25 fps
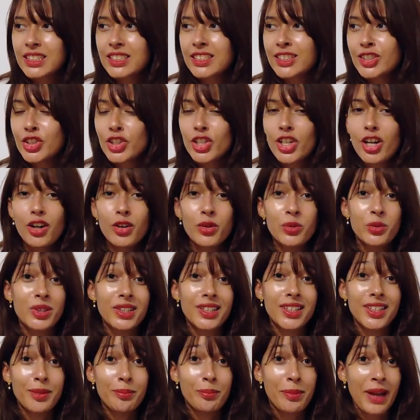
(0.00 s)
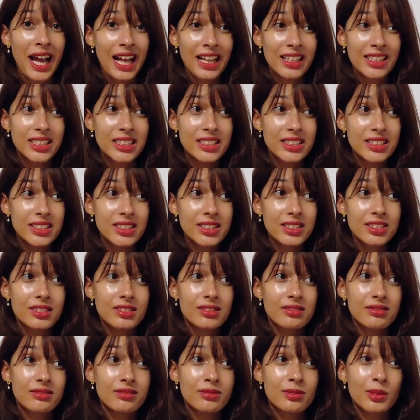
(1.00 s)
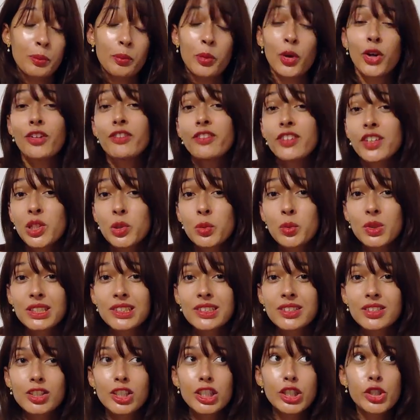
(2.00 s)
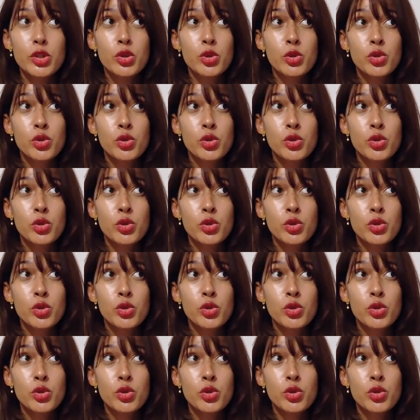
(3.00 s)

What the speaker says: They're not really balanced. Perfect ones are.